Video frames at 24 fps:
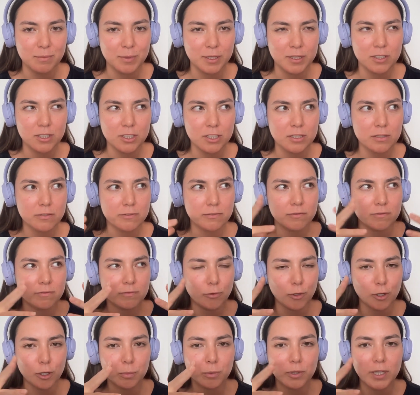but just
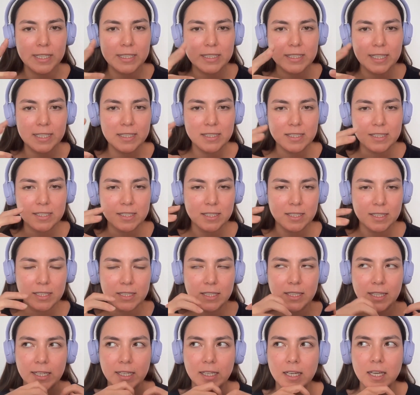verbal
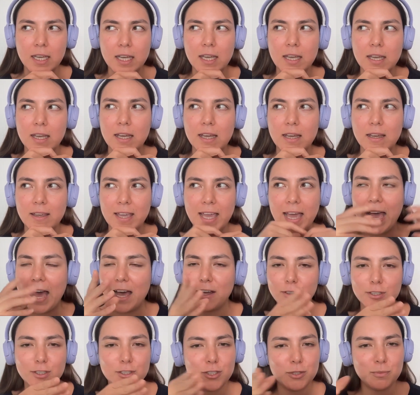identity, like, yeah,
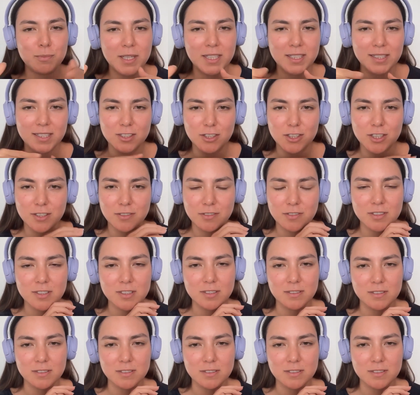how did you make that shift?